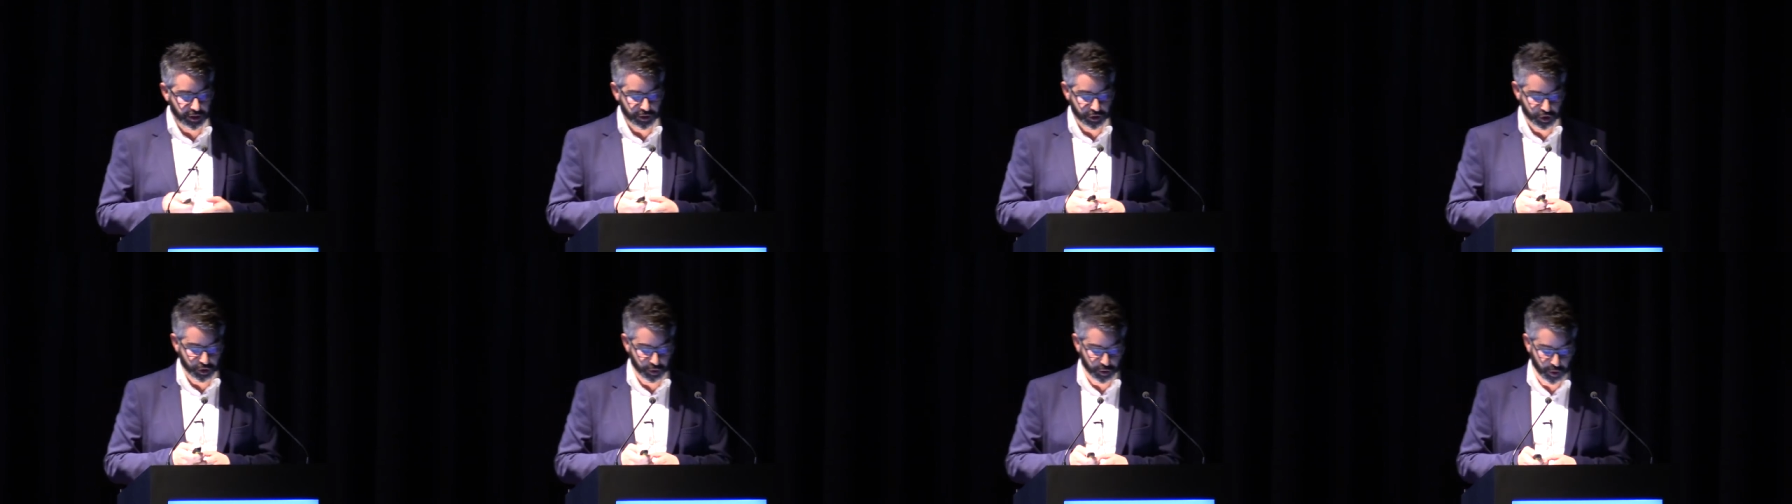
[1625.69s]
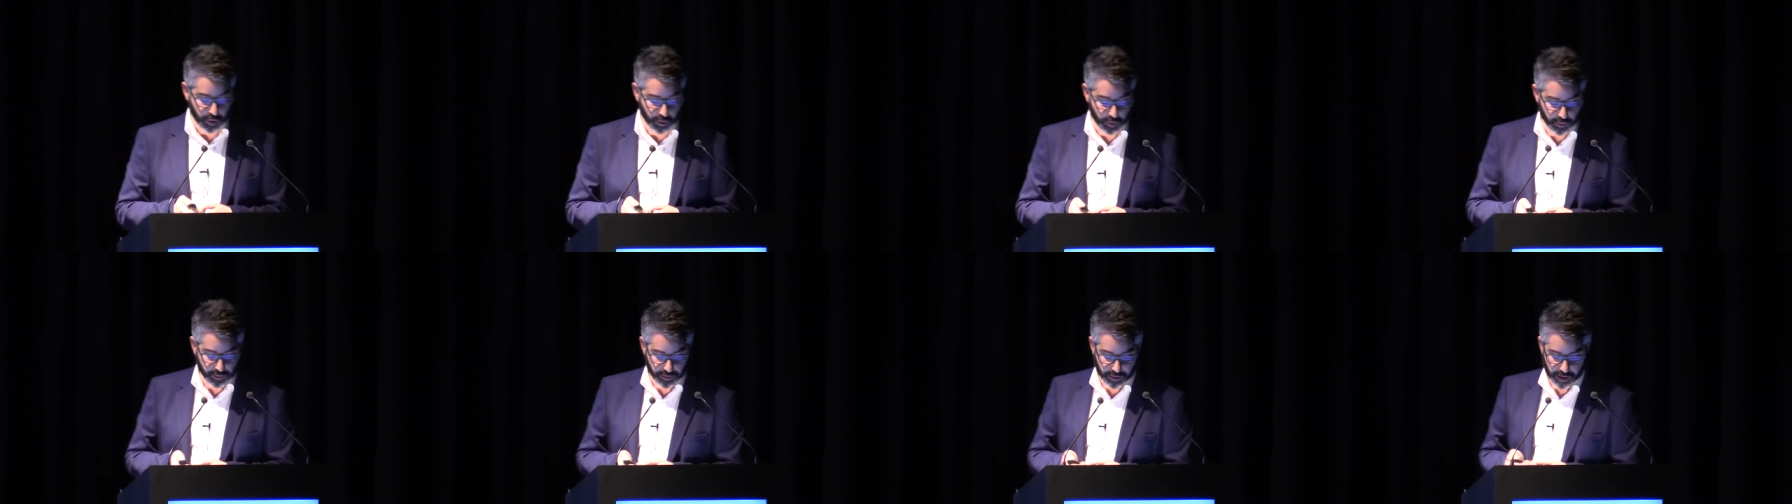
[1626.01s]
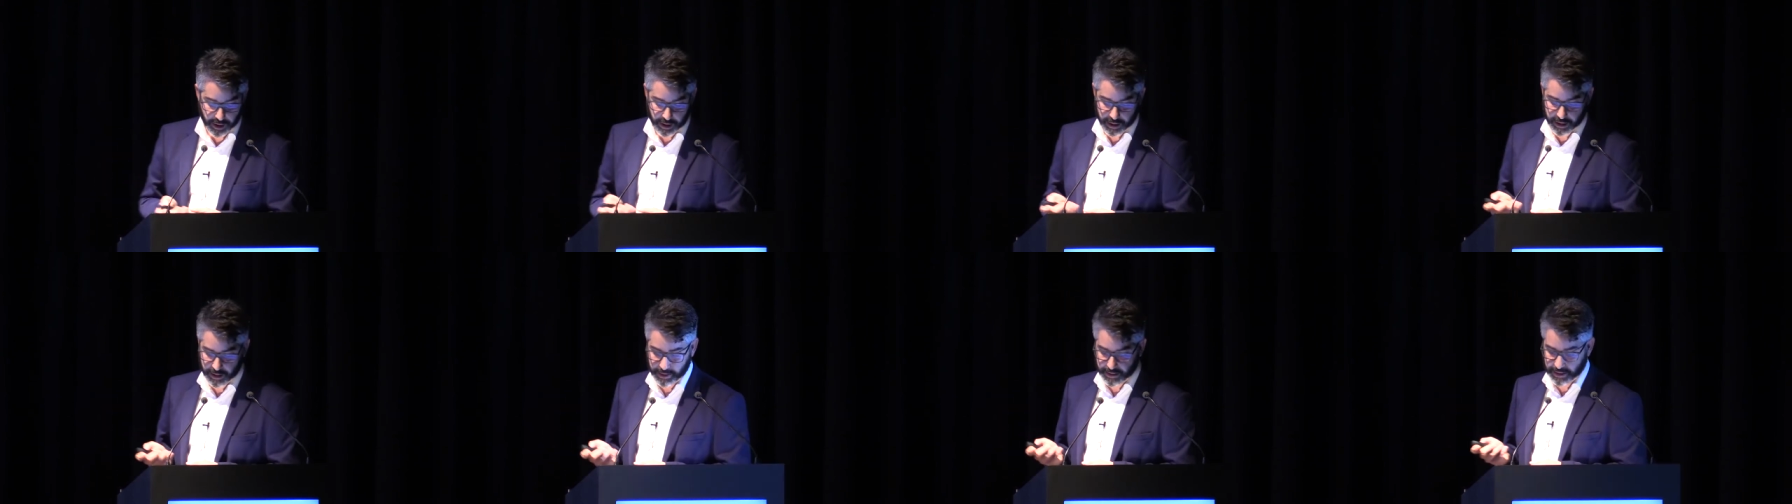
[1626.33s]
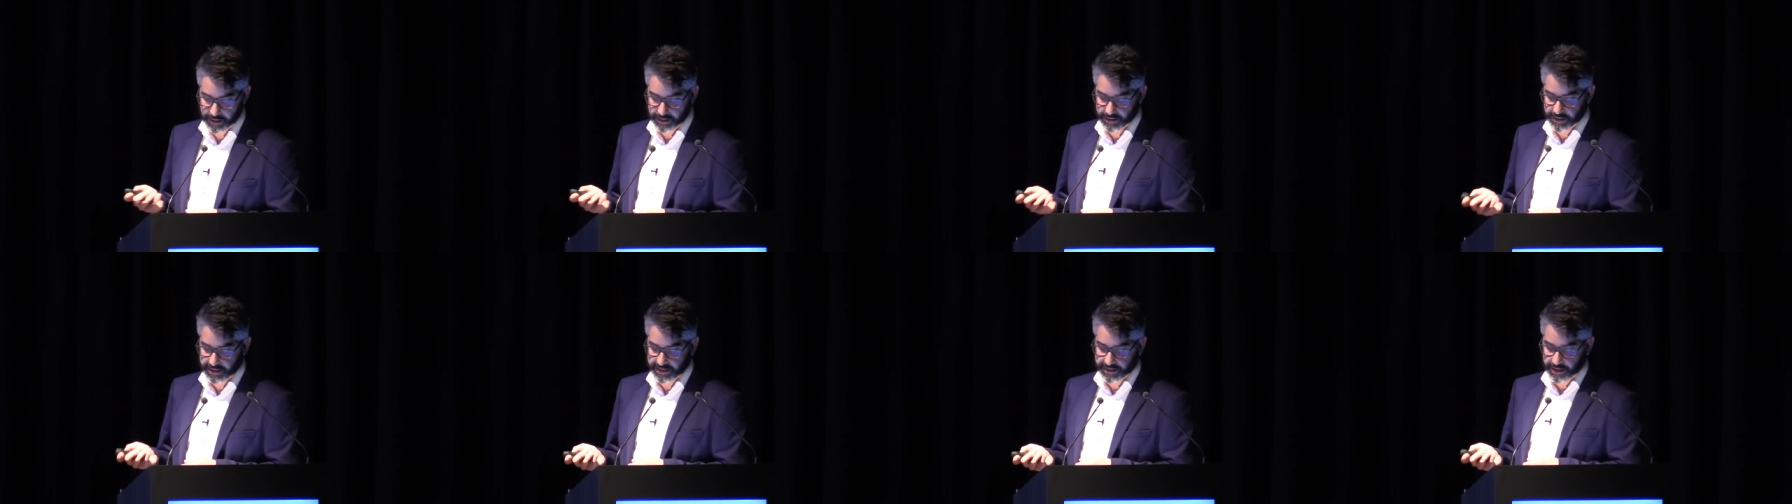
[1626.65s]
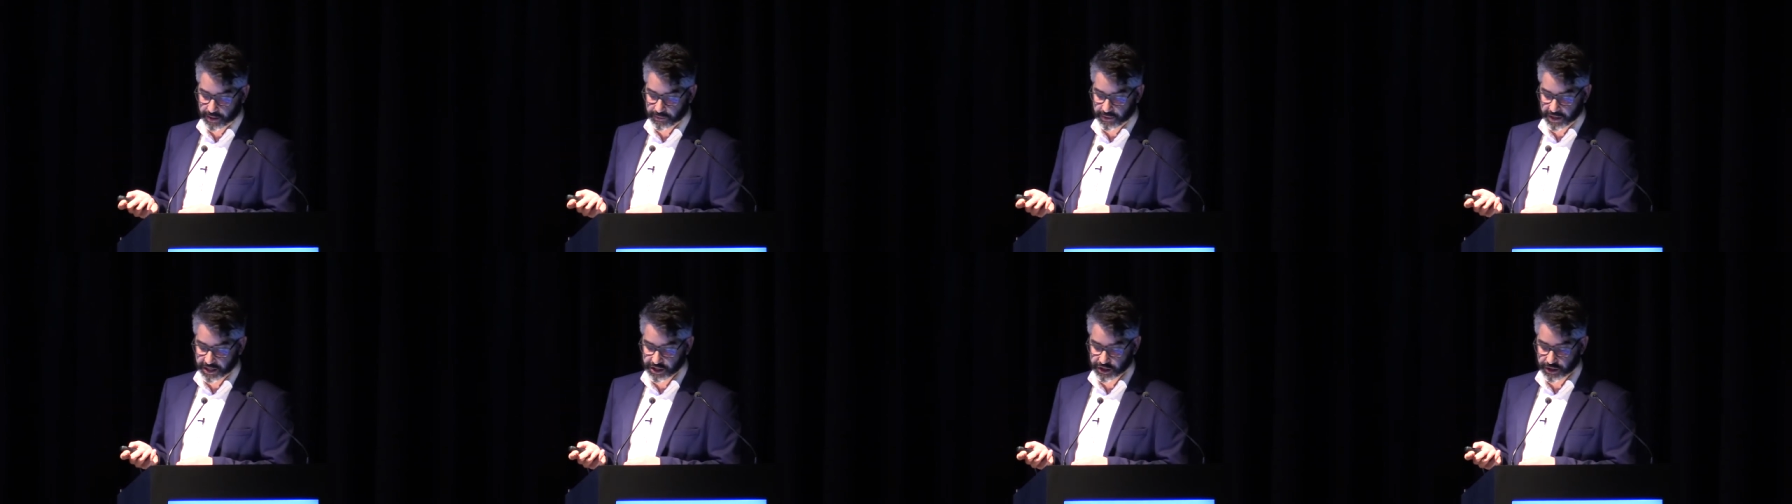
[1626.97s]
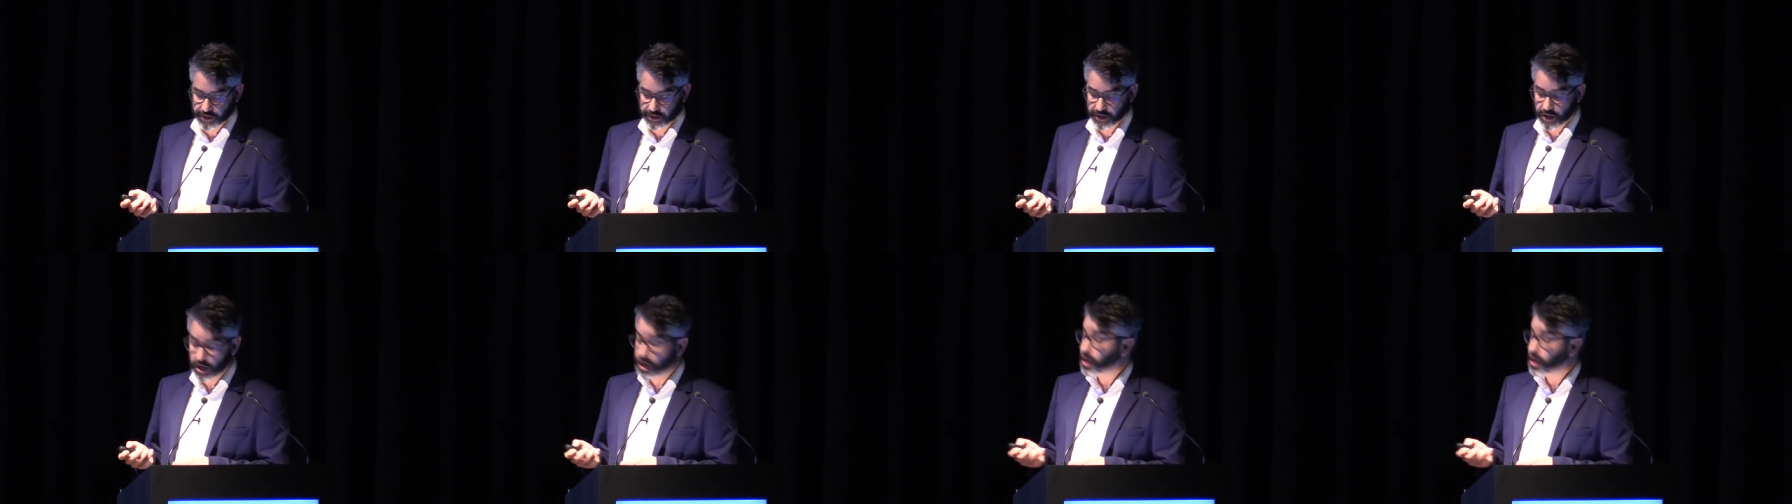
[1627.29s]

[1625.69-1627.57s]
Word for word: to go in this direction.